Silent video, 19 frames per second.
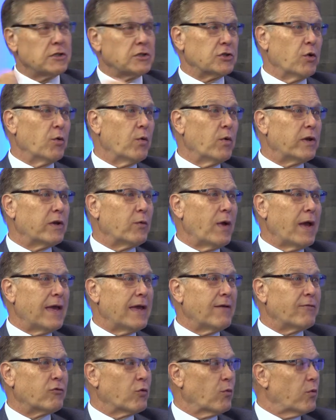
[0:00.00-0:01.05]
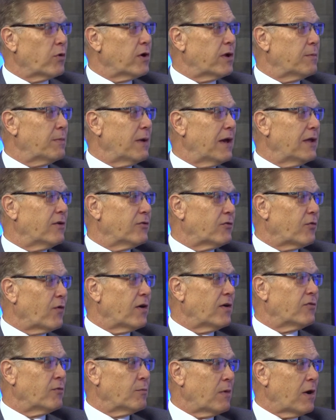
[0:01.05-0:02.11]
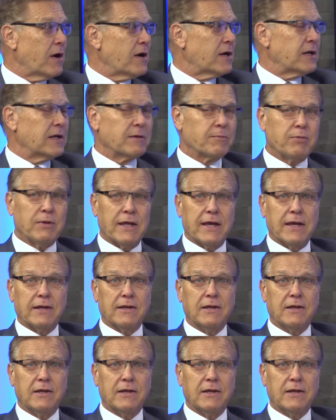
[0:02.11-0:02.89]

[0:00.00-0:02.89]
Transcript: so what do I have to worry about as far as a marketing plan?